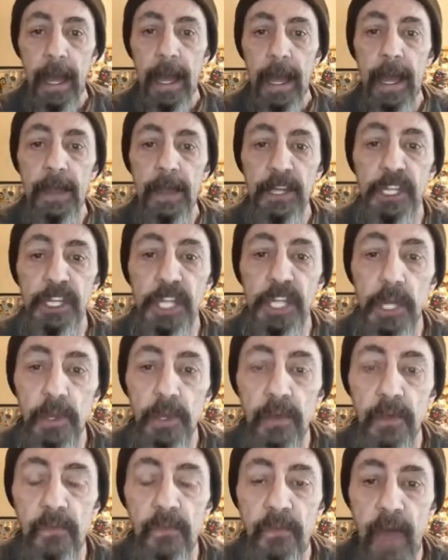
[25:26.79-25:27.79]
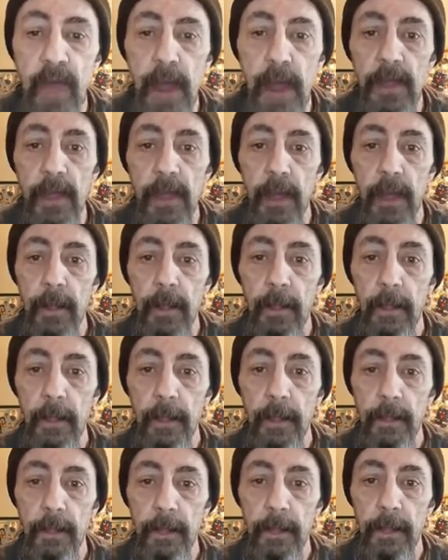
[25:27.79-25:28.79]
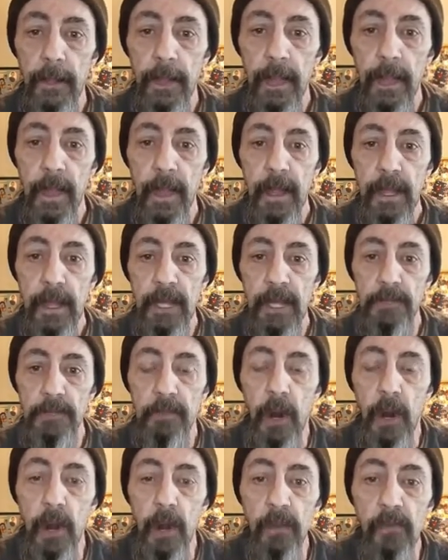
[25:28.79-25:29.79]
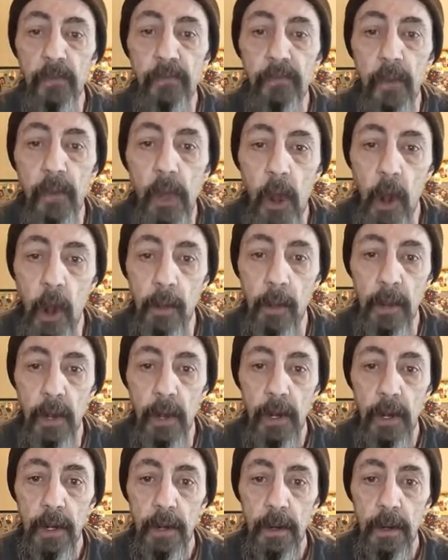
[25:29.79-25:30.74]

and the shield of faith is part of the full armor.